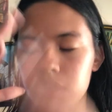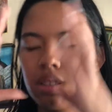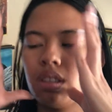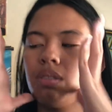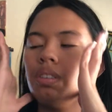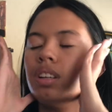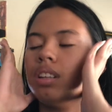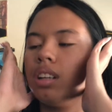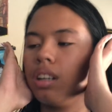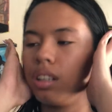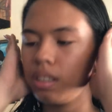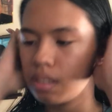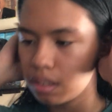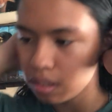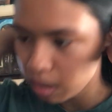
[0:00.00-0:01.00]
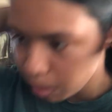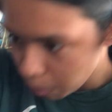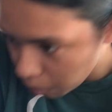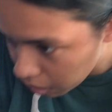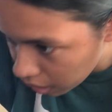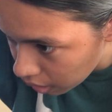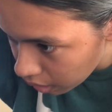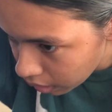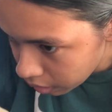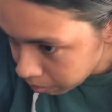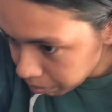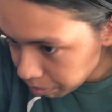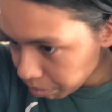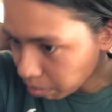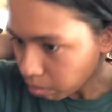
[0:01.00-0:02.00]
stuff like that. So
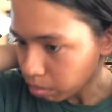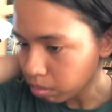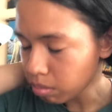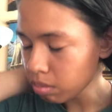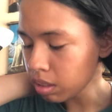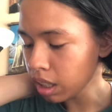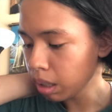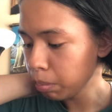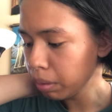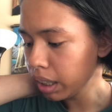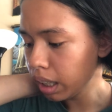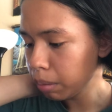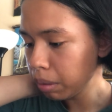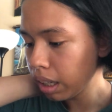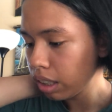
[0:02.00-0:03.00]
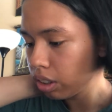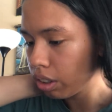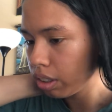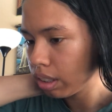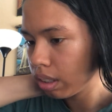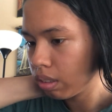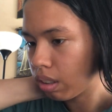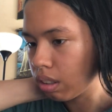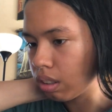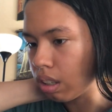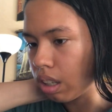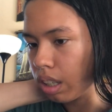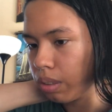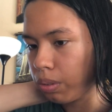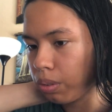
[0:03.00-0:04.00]
yeah, but I learned a lot